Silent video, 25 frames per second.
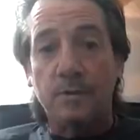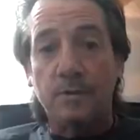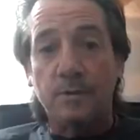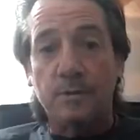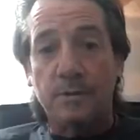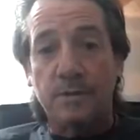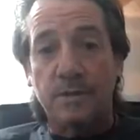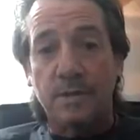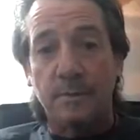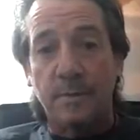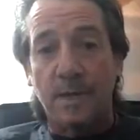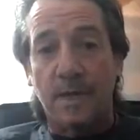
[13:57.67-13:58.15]
were
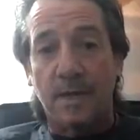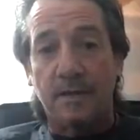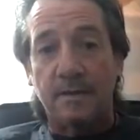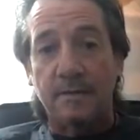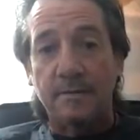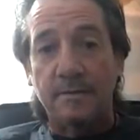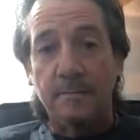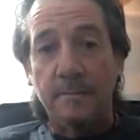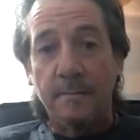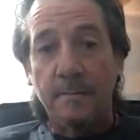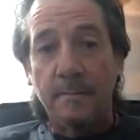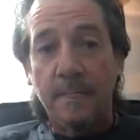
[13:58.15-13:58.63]
similar.
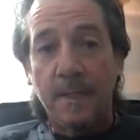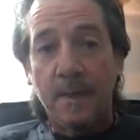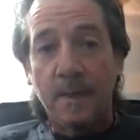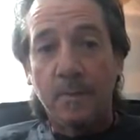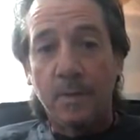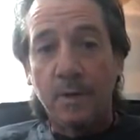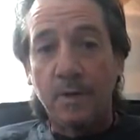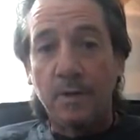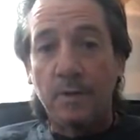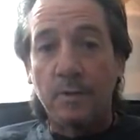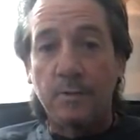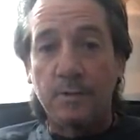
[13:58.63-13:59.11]

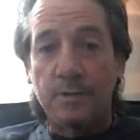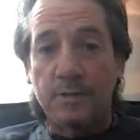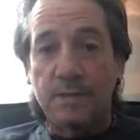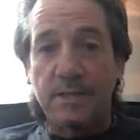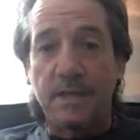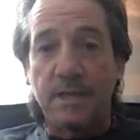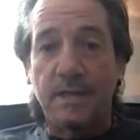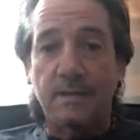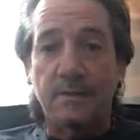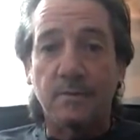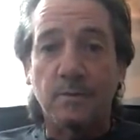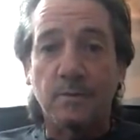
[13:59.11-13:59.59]
We always
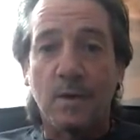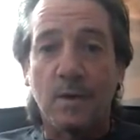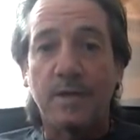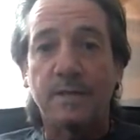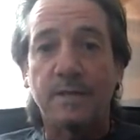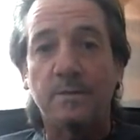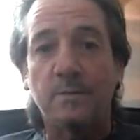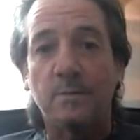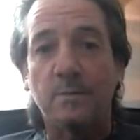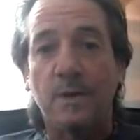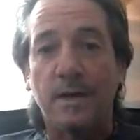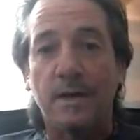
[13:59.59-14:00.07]
said, why
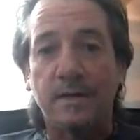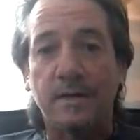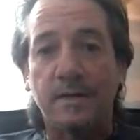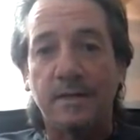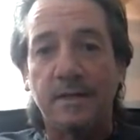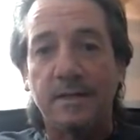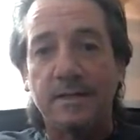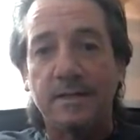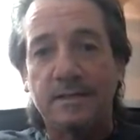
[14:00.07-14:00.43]
do you need